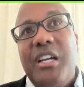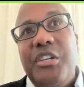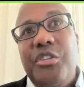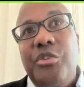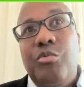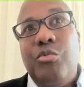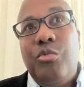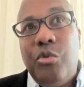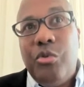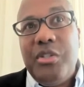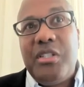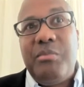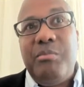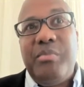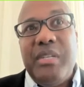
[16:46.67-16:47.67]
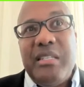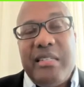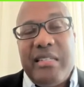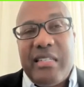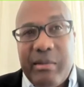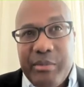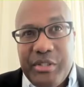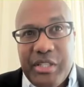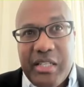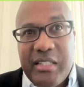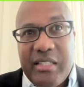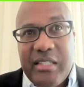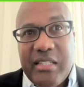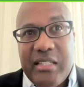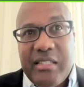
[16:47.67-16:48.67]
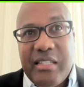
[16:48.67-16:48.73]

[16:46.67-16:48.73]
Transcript: you won't be subject